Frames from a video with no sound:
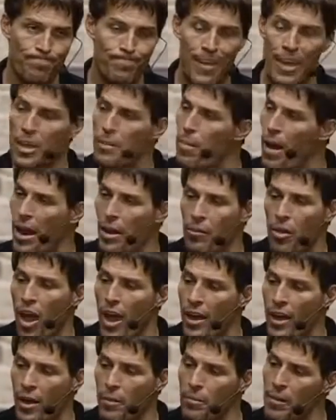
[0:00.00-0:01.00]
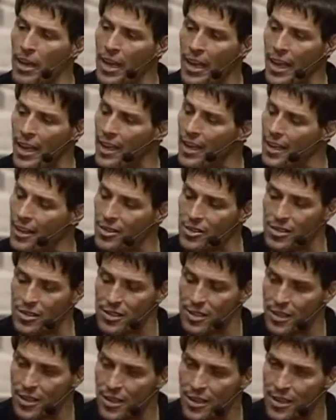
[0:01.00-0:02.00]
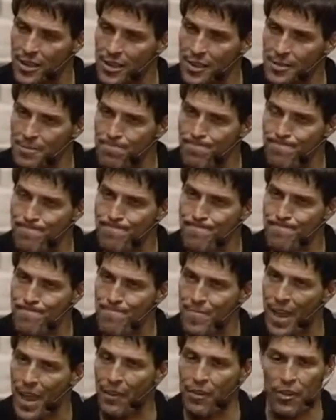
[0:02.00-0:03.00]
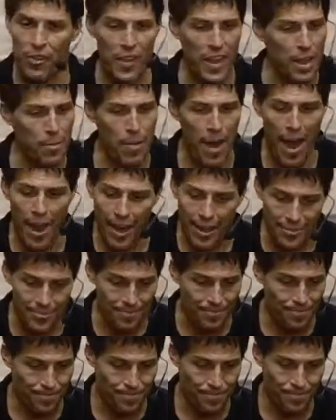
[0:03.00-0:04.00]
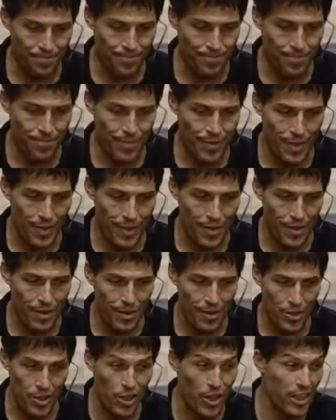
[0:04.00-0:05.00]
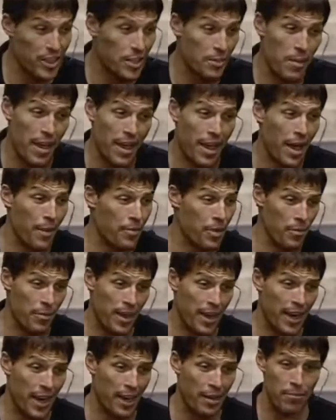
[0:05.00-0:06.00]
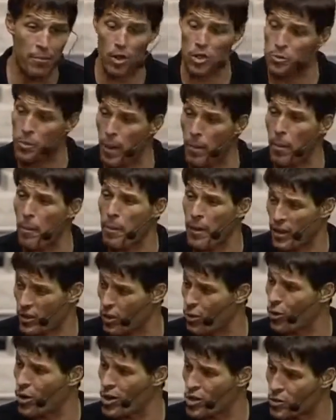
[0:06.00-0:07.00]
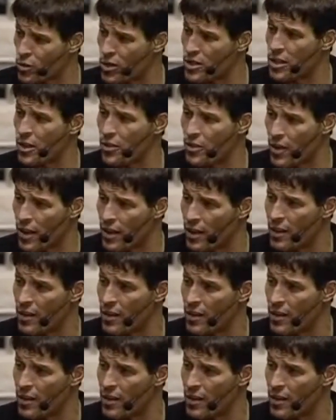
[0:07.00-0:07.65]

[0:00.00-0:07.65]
And the bottom line on meaning is, if you think about it, you get to make up the meaning, and most people pick the worst one, don't they?